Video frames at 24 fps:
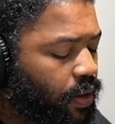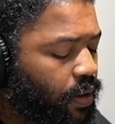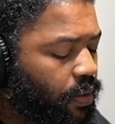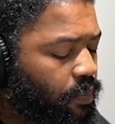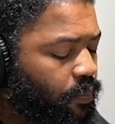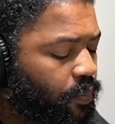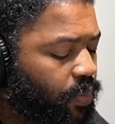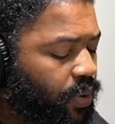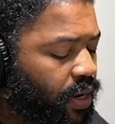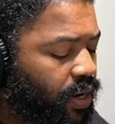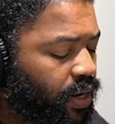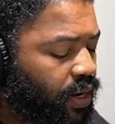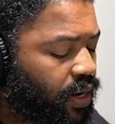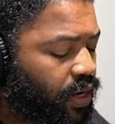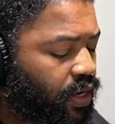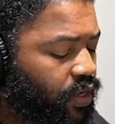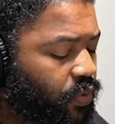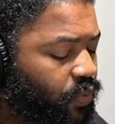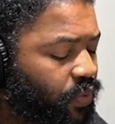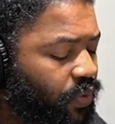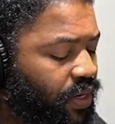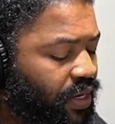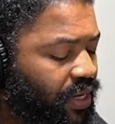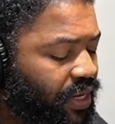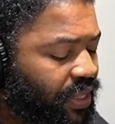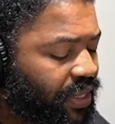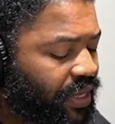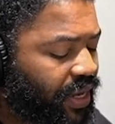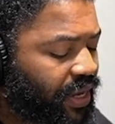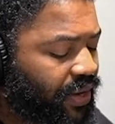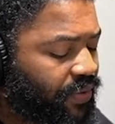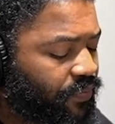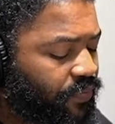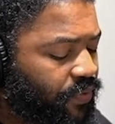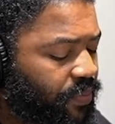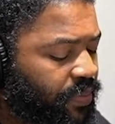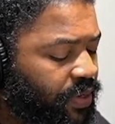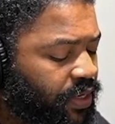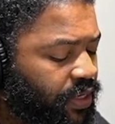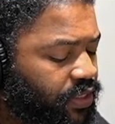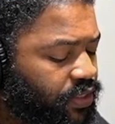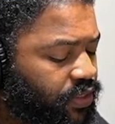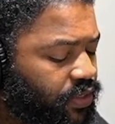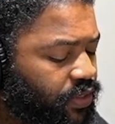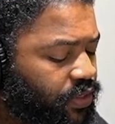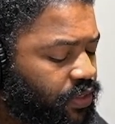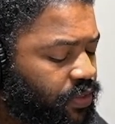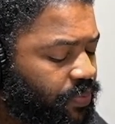But uh, you want to get that from the
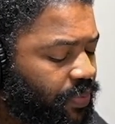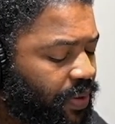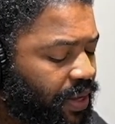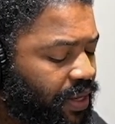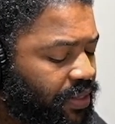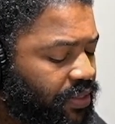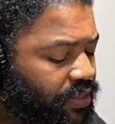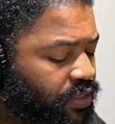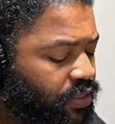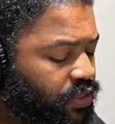insurance policy.